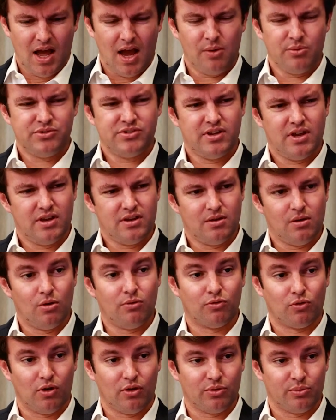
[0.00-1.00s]
I would say
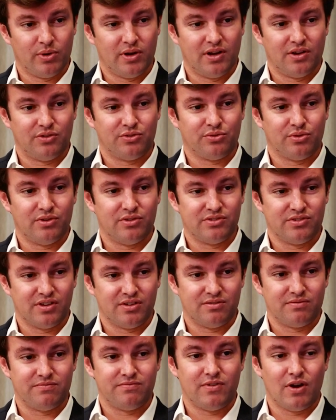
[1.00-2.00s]
overall the REIT industry has
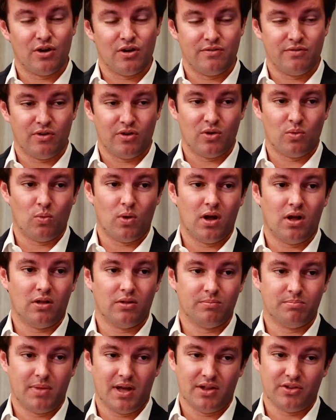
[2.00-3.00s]
done very, very
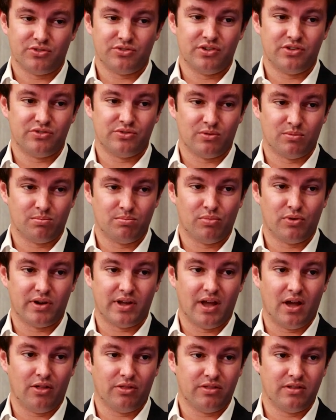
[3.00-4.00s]
well. Balance sheets are pretty
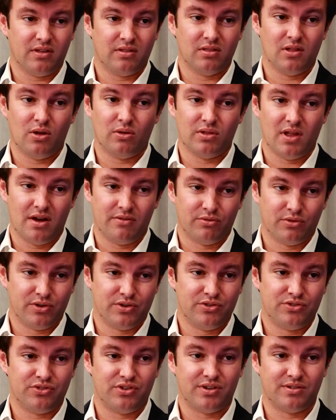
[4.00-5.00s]
healthy, low
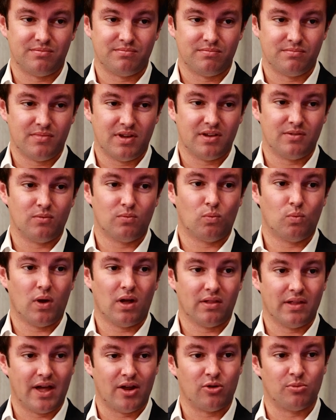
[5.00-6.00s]
leverage, and, and
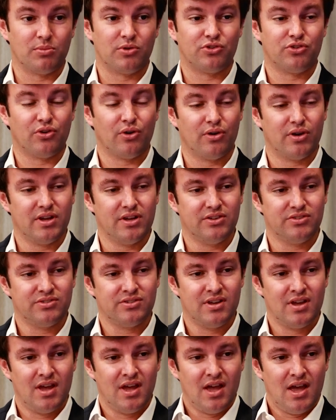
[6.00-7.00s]
well-laddered maturities.